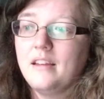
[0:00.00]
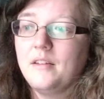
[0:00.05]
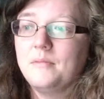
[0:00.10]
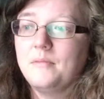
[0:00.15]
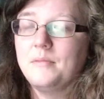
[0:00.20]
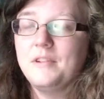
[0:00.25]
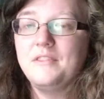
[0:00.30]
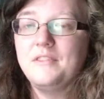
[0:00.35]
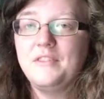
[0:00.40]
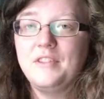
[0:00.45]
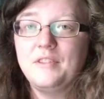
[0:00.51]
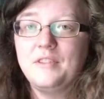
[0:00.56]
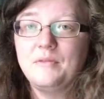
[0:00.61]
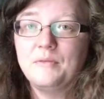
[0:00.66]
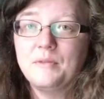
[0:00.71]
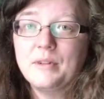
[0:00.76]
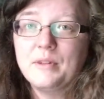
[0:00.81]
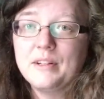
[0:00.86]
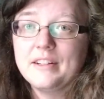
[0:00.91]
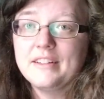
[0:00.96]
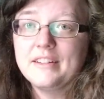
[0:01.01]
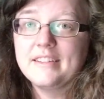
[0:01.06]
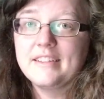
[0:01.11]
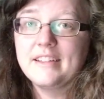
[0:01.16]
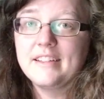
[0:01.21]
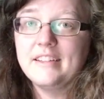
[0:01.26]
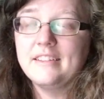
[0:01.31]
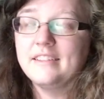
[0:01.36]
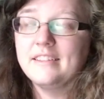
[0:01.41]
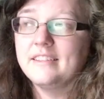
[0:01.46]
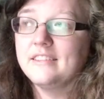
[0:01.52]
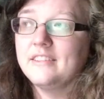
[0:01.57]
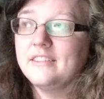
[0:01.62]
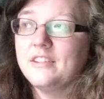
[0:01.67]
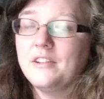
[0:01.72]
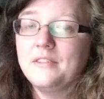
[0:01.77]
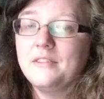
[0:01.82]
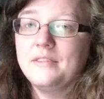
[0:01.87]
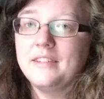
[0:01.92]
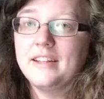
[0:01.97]
But if you didn't work, you didn't
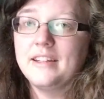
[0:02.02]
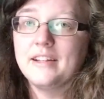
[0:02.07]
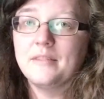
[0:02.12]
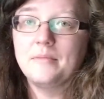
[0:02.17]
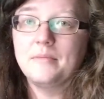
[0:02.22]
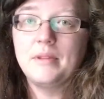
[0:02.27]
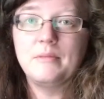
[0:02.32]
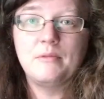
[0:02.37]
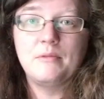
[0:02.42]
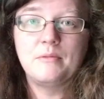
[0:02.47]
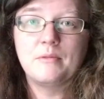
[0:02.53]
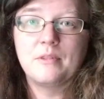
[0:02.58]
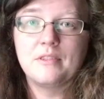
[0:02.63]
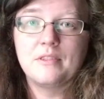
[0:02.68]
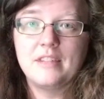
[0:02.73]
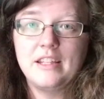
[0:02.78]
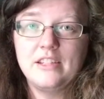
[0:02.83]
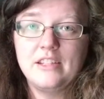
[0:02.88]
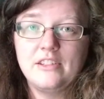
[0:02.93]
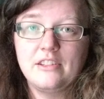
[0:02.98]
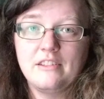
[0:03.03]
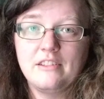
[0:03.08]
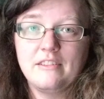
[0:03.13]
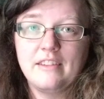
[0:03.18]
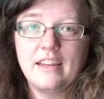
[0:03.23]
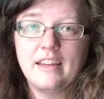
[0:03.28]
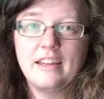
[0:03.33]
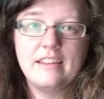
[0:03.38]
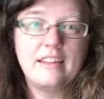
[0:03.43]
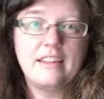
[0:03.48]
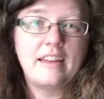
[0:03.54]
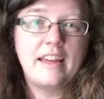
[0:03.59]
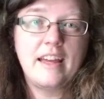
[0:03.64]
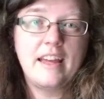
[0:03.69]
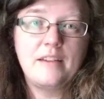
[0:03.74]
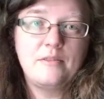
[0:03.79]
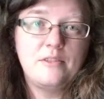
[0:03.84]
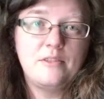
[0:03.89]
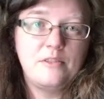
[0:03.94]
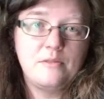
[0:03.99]
go there, and people weren't teaching you that,
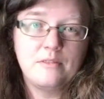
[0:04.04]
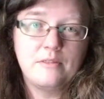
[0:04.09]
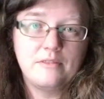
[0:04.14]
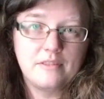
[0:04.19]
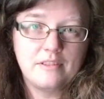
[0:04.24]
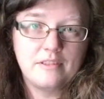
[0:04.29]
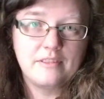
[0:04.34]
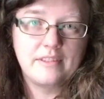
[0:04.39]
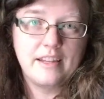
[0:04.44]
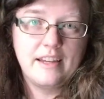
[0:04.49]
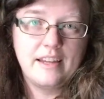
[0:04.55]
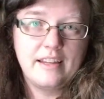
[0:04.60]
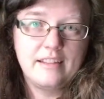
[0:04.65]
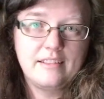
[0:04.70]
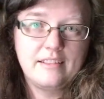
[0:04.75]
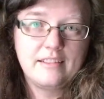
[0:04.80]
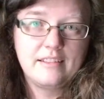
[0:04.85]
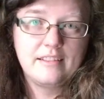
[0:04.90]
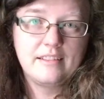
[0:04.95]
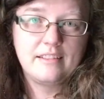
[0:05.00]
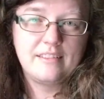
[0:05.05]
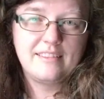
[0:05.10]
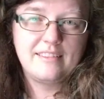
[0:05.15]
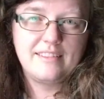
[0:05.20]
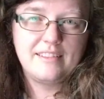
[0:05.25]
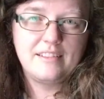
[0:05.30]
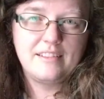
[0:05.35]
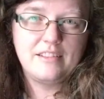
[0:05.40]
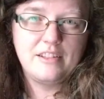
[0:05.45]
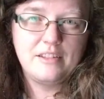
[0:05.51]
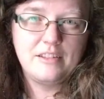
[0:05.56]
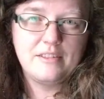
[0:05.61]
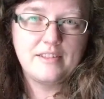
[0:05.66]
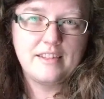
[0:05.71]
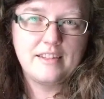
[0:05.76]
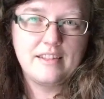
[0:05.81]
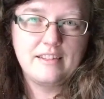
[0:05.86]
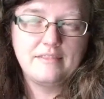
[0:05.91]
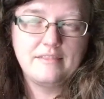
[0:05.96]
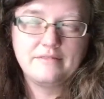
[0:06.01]
how would you have learned that? You
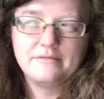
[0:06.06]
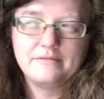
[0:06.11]
see?